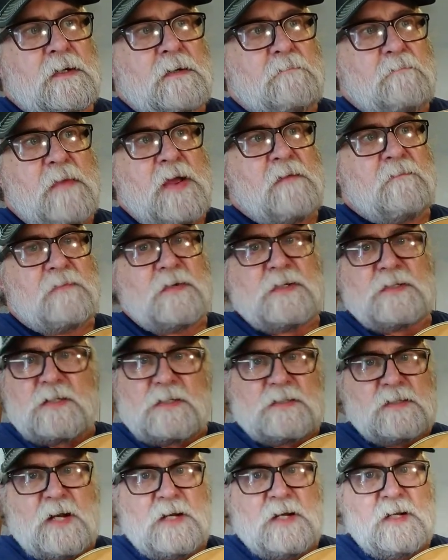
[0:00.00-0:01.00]
Memphis,
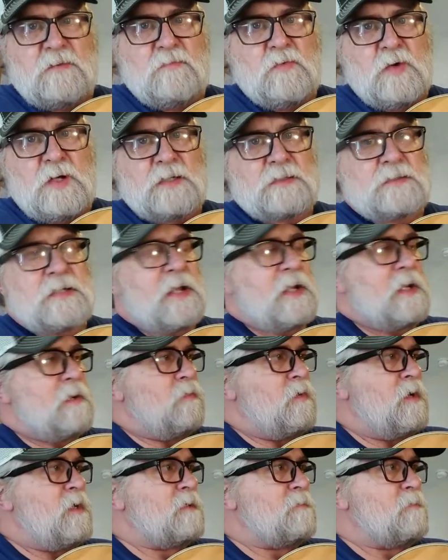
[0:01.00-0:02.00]
because I didn't want to take it
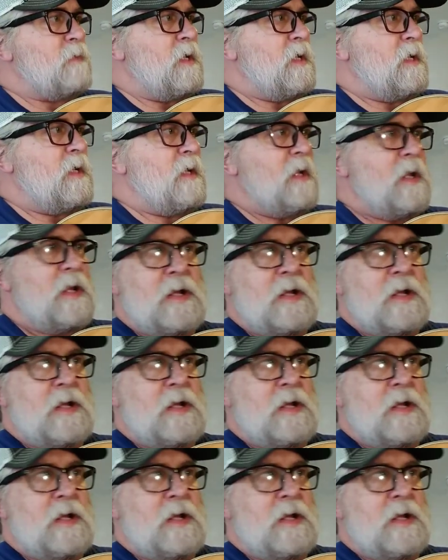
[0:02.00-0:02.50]
with me,